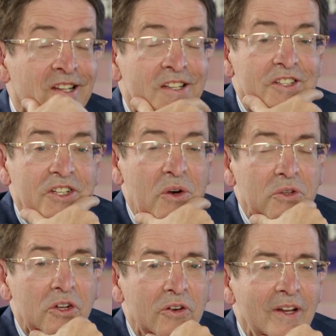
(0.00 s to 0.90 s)

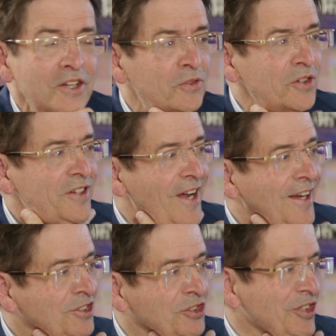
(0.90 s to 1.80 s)
your
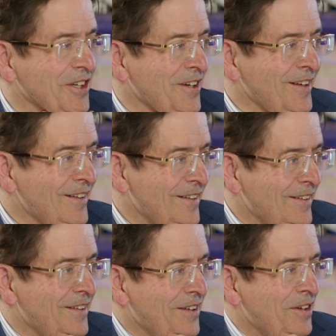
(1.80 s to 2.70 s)
introduction
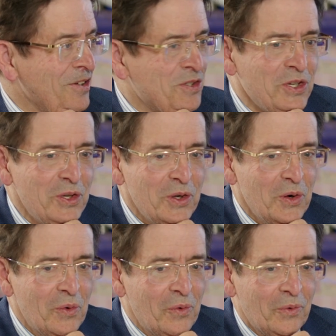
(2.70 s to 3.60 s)

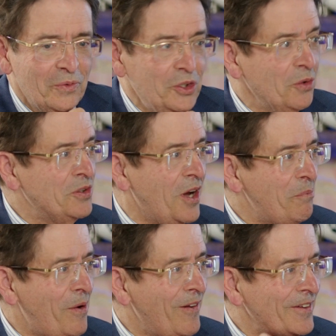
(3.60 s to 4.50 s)
to Utah
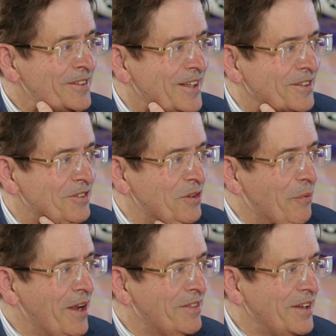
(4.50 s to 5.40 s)
politics and the
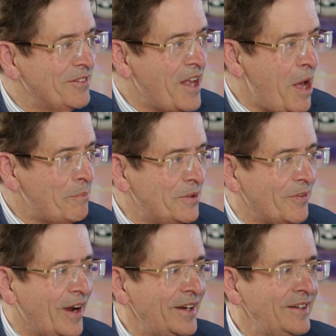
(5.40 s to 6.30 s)
way things happen, right?